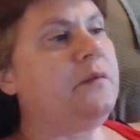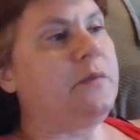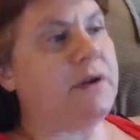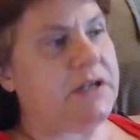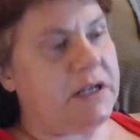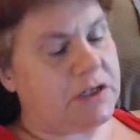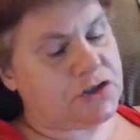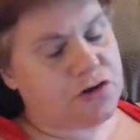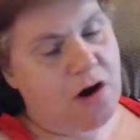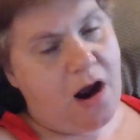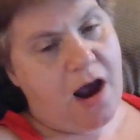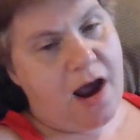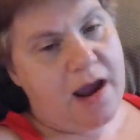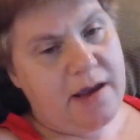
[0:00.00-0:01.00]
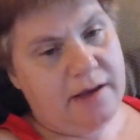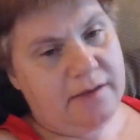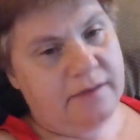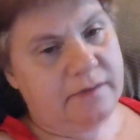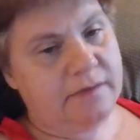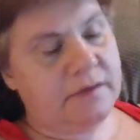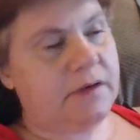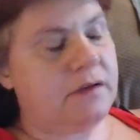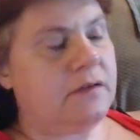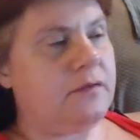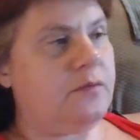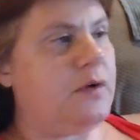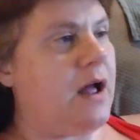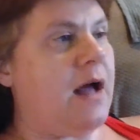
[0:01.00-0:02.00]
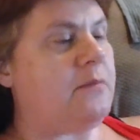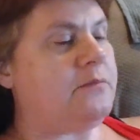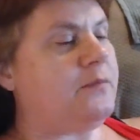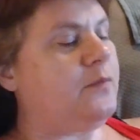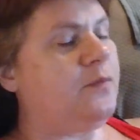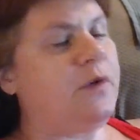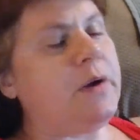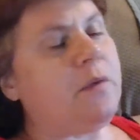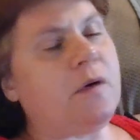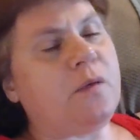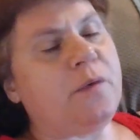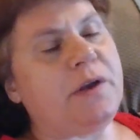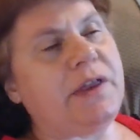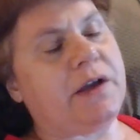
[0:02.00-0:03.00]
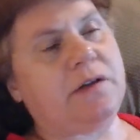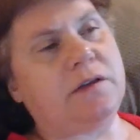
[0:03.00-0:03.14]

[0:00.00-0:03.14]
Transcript: We did try we, I'm, we were really